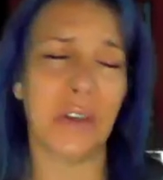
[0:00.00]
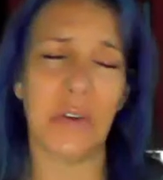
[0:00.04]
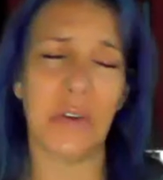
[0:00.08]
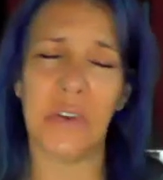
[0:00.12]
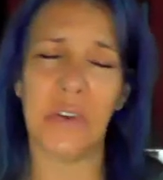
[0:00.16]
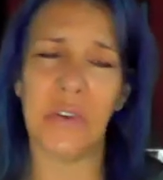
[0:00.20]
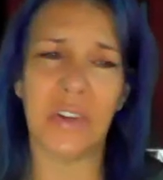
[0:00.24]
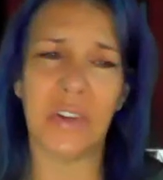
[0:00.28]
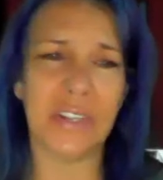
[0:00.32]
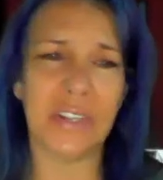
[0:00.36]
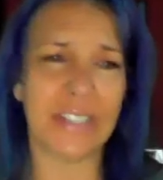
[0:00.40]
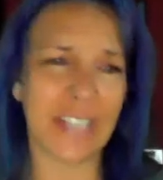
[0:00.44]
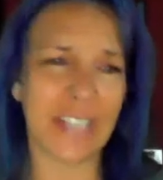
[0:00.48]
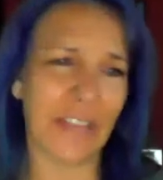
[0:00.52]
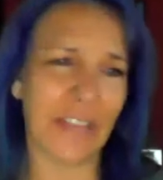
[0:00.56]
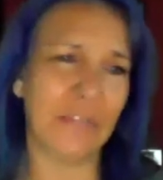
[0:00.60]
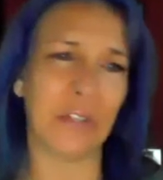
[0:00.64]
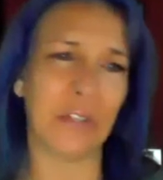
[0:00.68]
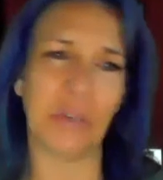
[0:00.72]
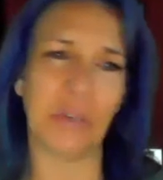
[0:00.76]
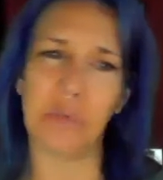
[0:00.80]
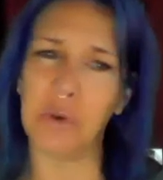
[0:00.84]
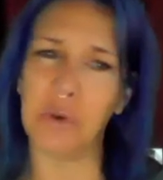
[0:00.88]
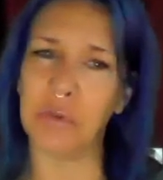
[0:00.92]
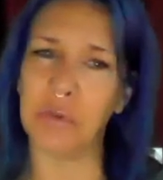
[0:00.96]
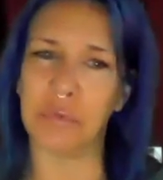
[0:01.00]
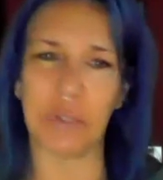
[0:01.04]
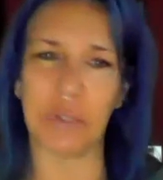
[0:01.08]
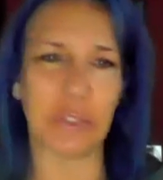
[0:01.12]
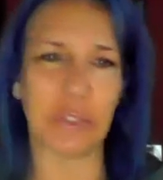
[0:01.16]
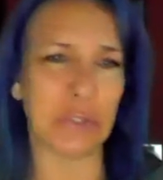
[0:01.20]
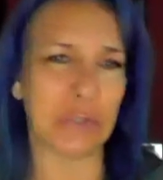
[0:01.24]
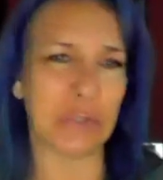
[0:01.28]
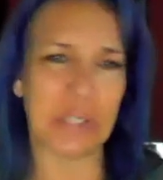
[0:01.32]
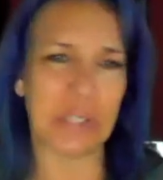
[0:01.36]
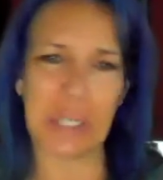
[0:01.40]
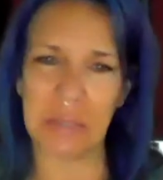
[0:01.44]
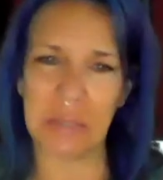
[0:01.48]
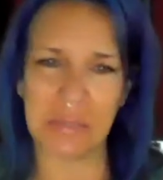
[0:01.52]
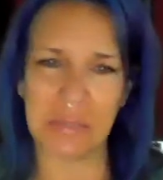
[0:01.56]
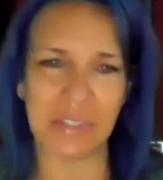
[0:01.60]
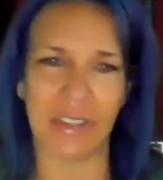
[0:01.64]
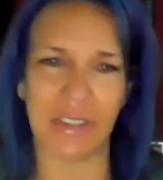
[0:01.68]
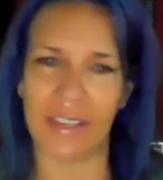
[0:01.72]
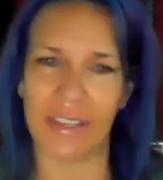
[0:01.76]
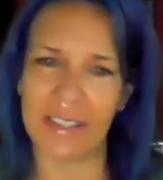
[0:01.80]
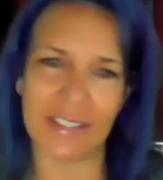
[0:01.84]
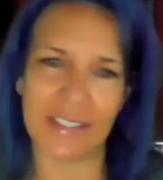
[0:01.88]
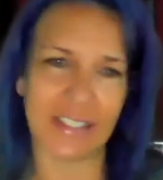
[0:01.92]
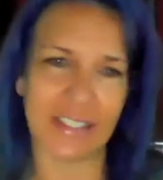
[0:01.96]
You can definitely root for two teams.
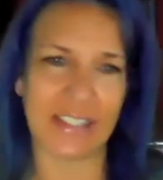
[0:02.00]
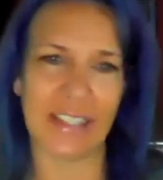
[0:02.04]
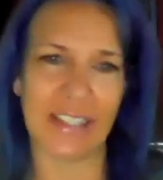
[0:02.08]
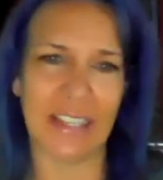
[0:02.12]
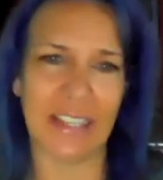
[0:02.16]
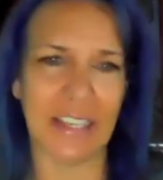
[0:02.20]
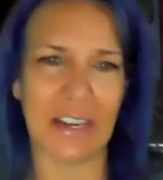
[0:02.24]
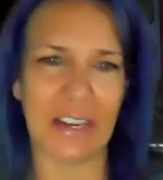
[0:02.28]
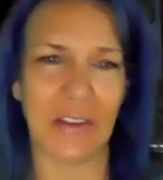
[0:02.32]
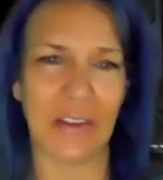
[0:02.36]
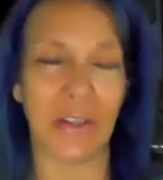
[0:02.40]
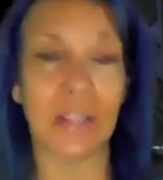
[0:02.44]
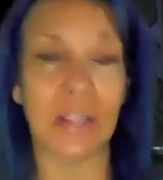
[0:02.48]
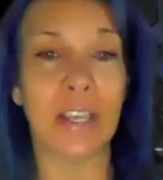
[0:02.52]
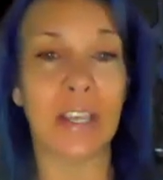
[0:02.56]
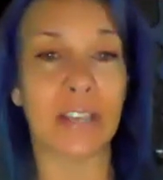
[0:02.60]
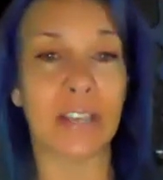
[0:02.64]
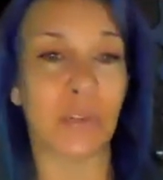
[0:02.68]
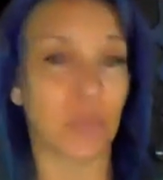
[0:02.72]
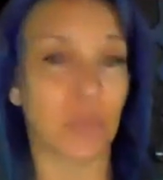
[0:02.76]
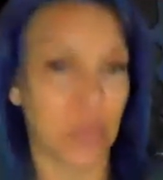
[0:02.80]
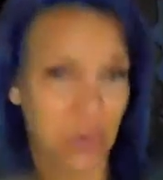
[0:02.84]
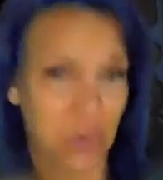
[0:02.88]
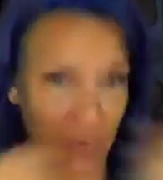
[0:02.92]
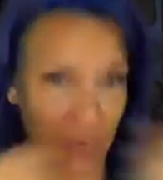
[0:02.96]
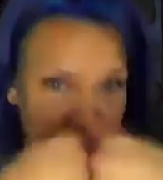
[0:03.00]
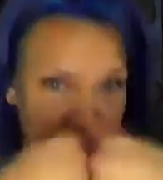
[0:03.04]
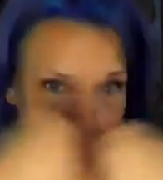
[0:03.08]
Like, it's, you know, unless